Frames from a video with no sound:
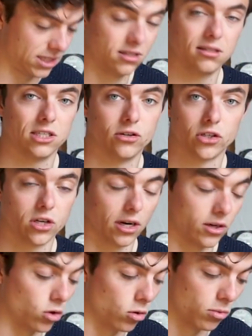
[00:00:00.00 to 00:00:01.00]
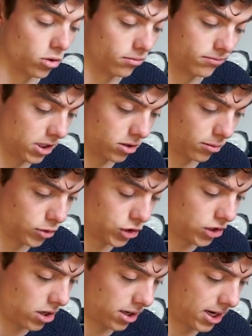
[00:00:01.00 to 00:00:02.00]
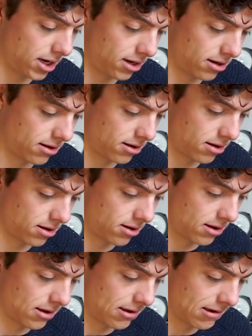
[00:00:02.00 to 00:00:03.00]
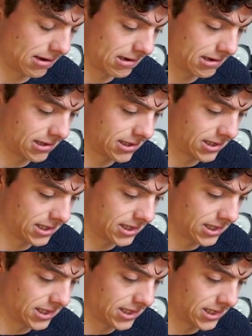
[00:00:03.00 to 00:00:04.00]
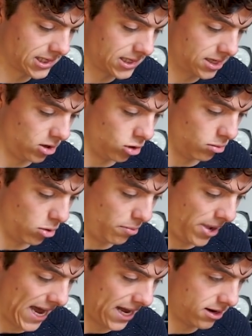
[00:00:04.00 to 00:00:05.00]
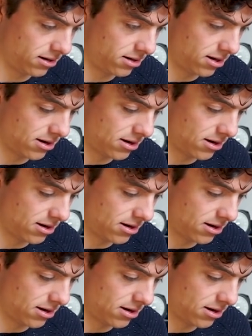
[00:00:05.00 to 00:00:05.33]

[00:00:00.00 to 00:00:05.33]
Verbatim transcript: This this looks like a normal a normal circuit, normal pattern.